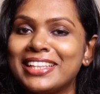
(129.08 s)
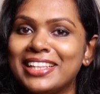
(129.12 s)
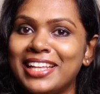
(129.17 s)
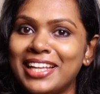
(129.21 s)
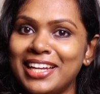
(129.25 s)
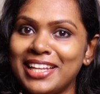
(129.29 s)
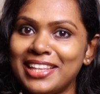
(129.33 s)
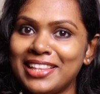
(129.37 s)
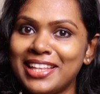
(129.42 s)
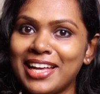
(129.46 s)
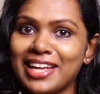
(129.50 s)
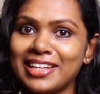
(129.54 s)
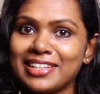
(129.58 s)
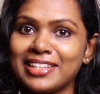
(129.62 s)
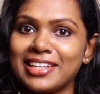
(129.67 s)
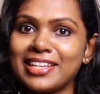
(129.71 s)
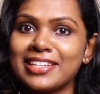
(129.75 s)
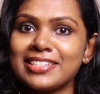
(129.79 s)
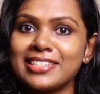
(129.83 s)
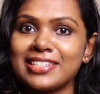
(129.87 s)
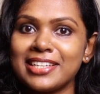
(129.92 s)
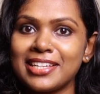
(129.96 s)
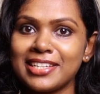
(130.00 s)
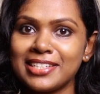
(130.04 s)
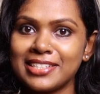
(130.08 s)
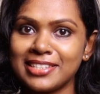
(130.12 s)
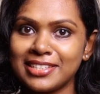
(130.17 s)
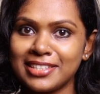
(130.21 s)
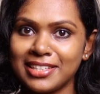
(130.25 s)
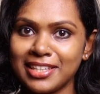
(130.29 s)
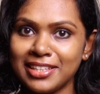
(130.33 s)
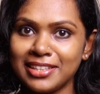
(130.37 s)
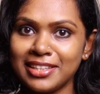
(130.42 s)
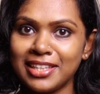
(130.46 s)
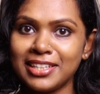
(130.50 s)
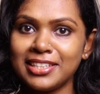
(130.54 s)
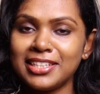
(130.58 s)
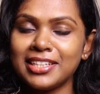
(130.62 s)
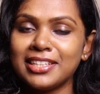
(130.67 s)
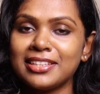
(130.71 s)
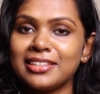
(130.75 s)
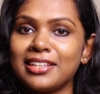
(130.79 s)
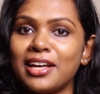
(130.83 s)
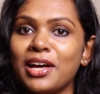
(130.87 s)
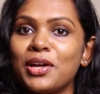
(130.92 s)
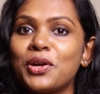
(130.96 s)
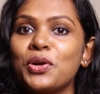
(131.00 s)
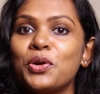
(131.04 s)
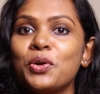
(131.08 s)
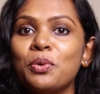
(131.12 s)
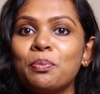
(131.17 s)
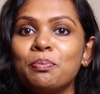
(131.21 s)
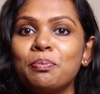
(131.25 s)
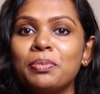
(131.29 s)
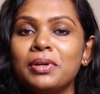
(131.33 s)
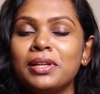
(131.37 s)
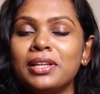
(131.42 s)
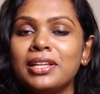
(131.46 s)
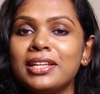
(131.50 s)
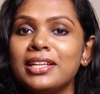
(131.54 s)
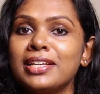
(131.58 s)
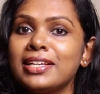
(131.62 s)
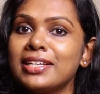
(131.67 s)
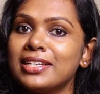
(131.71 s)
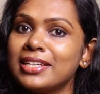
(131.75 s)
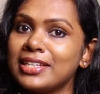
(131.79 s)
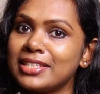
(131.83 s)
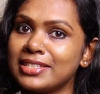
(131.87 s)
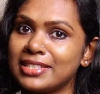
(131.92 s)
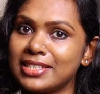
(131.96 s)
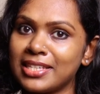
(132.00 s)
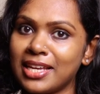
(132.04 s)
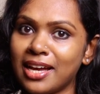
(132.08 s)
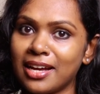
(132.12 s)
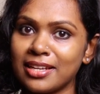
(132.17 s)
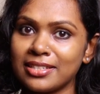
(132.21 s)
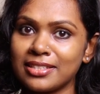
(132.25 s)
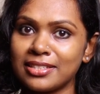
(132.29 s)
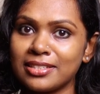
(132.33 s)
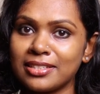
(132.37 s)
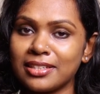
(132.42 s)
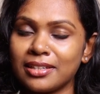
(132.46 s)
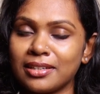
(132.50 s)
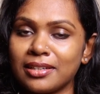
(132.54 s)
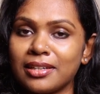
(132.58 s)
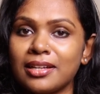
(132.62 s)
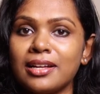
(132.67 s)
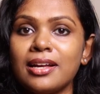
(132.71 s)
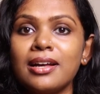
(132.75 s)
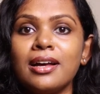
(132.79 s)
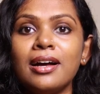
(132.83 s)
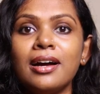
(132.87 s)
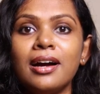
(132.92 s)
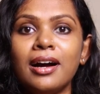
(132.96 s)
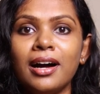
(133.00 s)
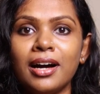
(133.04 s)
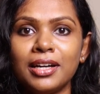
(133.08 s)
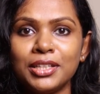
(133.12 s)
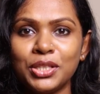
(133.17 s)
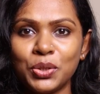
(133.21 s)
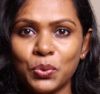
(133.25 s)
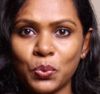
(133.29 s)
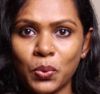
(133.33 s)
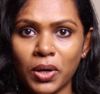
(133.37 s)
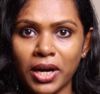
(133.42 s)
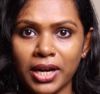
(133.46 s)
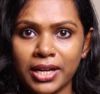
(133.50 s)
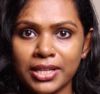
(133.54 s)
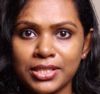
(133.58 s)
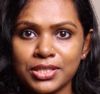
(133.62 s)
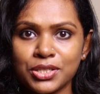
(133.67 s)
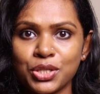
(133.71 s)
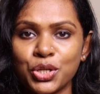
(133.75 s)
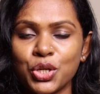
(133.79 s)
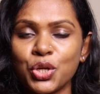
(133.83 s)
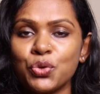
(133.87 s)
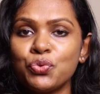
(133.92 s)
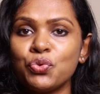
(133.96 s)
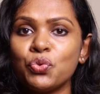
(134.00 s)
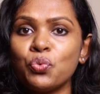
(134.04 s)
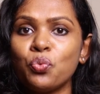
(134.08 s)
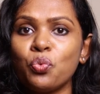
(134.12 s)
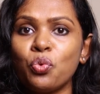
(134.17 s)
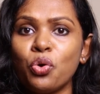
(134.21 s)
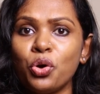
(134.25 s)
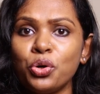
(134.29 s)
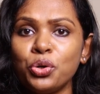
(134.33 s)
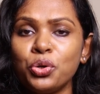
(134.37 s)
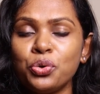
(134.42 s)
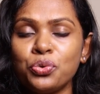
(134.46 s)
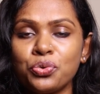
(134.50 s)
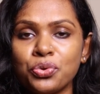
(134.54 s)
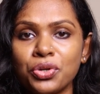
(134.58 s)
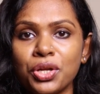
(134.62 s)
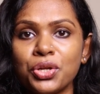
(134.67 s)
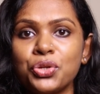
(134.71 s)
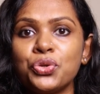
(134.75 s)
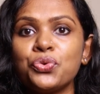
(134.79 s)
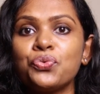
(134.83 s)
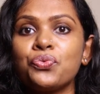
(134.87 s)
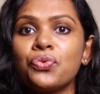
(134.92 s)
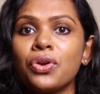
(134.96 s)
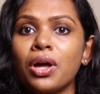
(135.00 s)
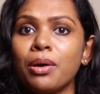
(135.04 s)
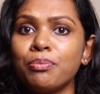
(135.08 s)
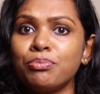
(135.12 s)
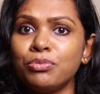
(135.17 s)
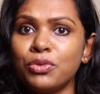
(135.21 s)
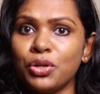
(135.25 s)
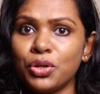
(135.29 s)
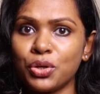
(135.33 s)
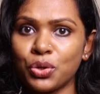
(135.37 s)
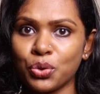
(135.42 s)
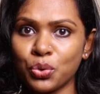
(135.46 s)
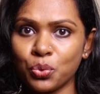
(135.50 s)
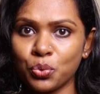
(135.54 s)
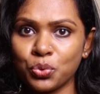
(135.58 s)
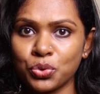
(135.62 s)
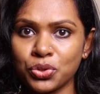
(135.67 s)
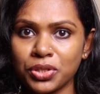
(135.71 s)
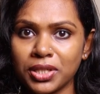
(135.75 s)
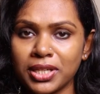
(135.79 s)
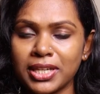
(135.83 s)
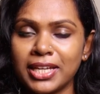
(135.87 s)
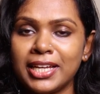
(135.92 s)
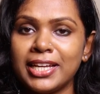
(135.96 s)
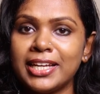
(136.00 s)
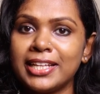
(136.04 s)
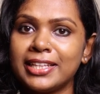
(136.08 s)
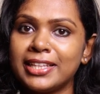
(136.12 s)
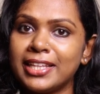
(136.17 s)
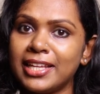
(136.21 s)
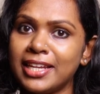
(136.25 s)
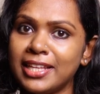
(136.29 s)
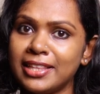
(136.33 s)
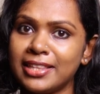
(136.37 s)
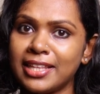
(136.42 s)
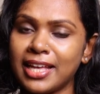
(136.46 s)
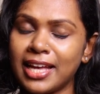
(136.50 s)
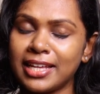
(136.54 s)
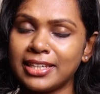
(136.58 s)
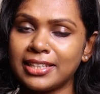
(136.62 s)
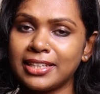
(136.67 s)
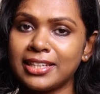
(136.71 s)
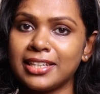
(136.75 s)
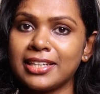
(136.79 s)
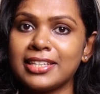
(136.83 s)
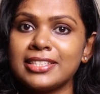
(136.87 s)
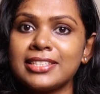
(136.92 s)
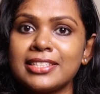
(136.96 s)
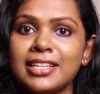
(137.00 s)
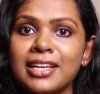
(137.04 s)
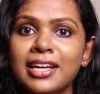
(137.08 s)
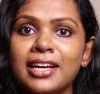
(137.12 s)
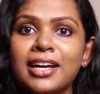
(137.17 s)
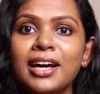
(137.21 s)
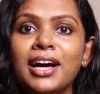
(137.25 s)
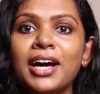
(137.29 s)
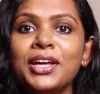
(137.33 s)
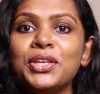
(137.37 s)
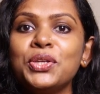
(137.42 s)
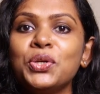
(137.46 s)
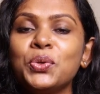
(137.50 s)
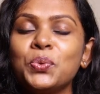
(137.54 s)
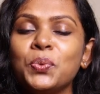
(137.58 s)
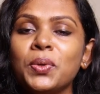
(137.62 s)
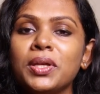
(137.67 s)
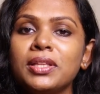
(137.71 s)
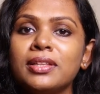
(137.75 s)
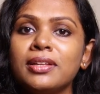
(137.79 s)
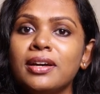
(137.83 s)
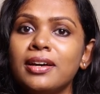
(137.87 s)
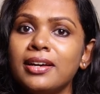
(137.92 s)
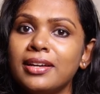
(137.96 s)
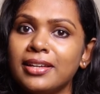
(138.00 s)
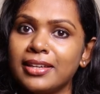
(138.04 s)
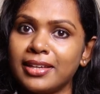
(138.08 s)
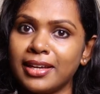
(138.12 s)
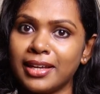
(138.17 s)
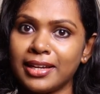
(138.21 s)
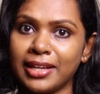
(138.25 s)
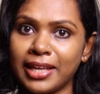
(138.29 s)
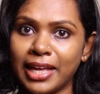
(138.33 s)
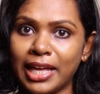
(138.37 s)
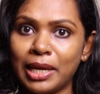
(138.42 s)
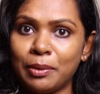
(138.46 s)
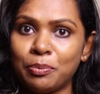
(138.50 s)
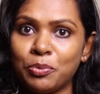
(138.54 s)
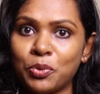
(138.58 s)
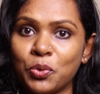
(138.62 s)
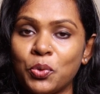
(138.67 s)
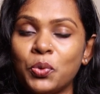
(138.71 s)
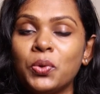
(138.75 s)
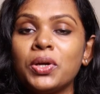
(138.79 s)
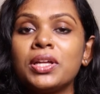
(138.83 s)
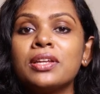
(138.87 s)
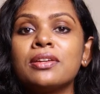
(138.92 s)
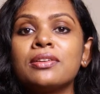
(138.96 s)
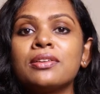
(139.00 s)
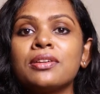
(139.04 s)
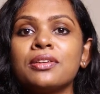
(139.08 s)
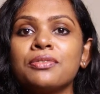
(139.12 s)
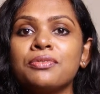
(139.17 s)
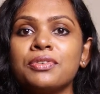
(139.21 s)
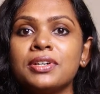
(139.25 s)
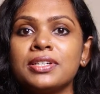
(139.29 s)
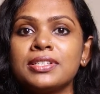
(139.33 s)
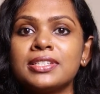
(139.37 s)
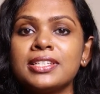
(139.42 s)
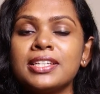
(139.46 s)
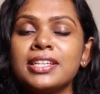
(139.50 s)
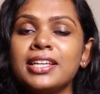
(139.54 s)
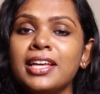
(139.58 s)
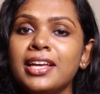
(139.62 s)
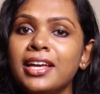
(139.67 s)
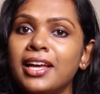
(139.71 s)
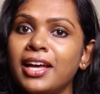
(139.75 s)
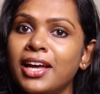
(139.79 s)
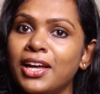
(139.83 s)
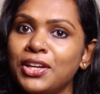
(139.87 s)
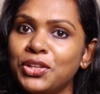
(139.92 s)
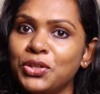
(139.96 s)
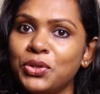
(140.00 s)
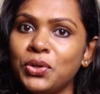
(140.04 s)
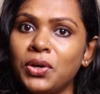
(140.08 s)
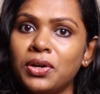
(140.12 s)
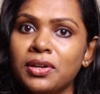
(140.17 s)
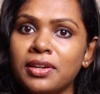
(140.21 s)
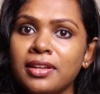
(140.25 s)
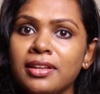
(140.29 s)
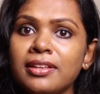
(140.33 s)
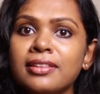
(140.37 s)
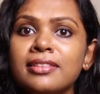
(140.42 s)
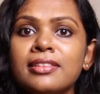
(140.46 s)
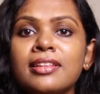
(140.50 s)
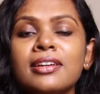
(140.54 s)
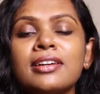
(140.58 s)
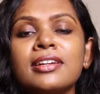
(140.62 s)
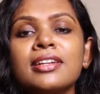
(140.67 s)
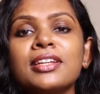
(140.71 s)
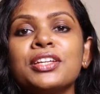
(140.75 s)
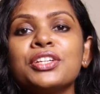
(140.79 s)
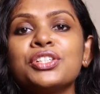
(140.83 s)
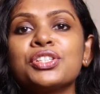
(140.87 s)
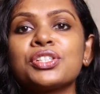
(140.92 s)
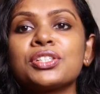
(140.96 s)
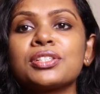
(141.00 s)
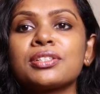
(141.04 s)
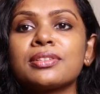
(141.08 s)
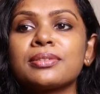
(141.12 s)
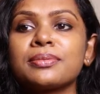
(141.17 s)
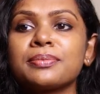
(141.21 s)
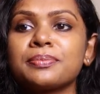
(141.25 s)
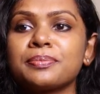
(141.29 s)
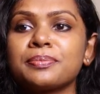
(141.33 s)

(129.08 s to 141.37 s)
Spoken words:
then in that case, synthetic thyronorm pill is the answer. Otherwise, if you want to treat it from the root, then in that case, Ayurveda can help you in reversing and curing the condition.